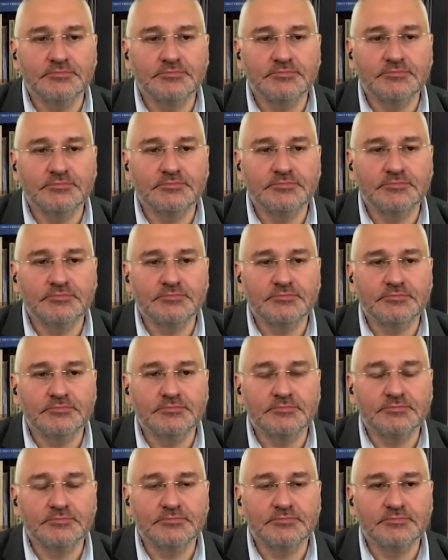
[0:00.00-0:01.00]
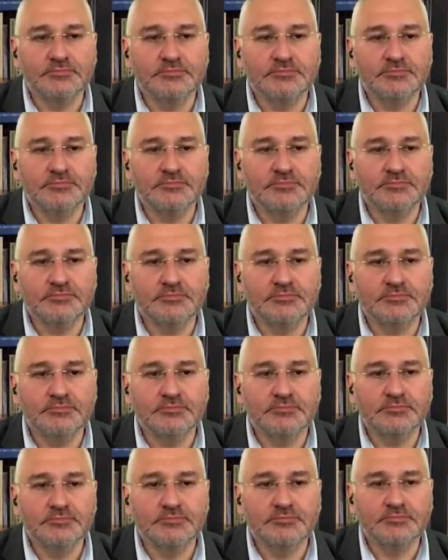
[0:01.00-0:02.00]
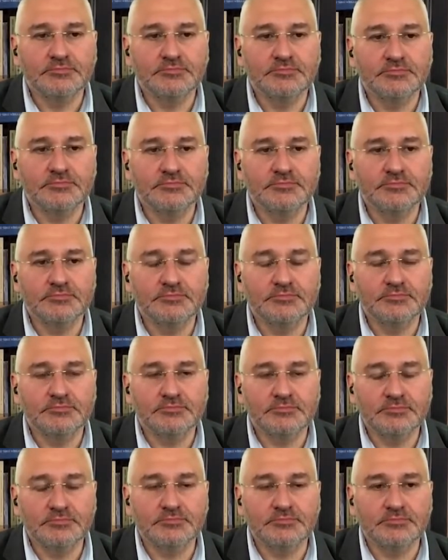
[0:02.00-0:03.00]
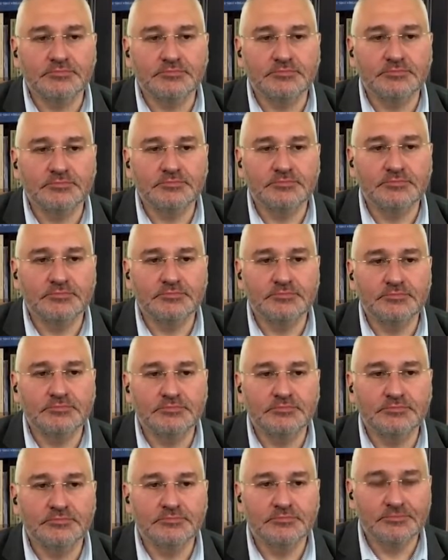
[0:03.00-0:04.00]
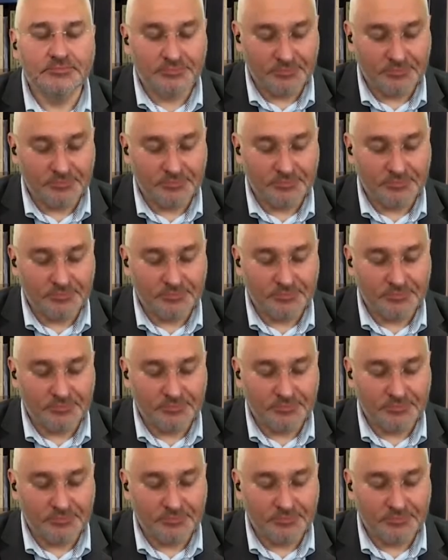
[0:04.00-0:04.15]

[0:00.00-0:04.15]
This person isn't speaking.